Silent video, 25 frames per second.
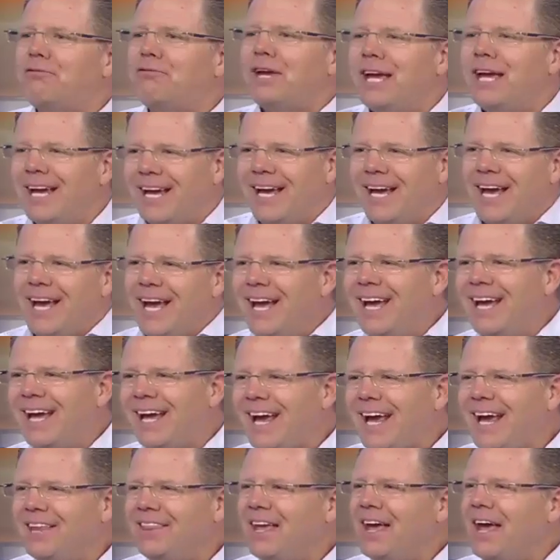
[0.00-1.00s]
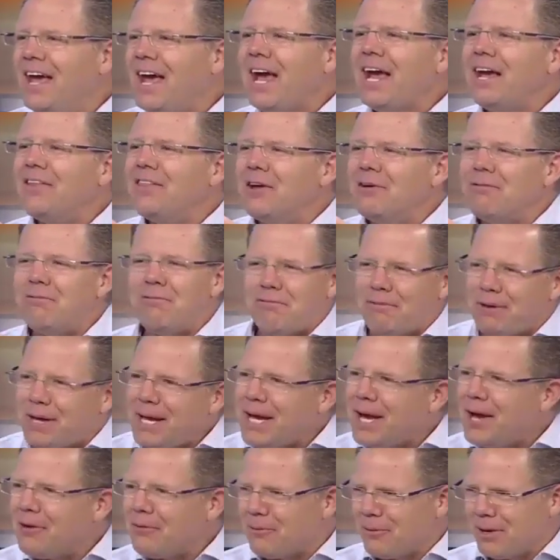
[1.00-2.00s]
in the fee in the
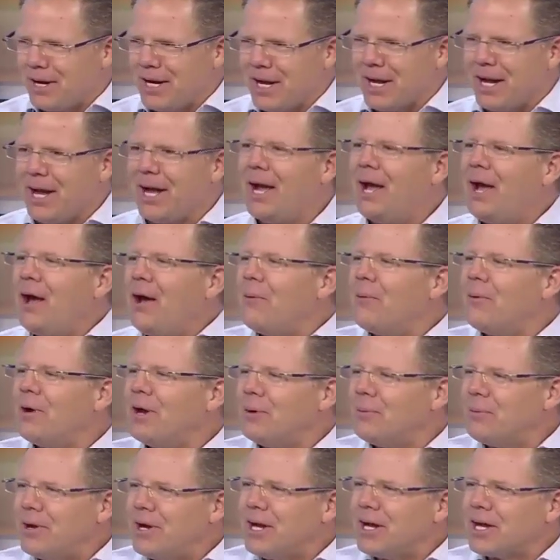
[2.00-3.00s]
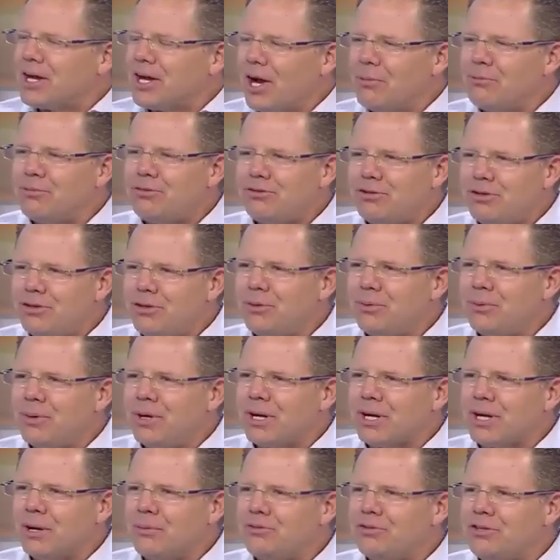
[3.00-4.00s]
fee arena when it comes
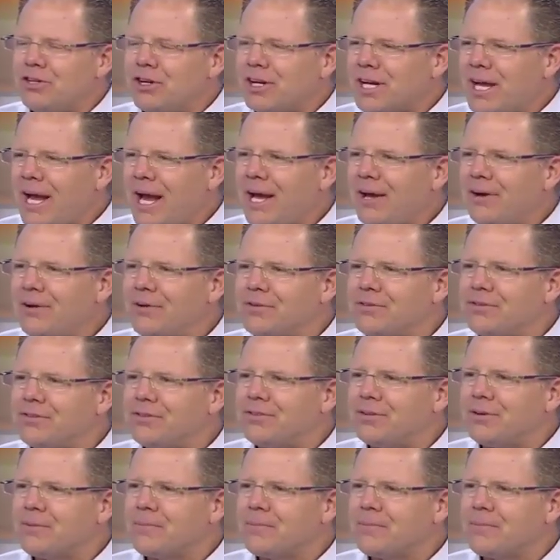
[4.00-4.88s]
to your account.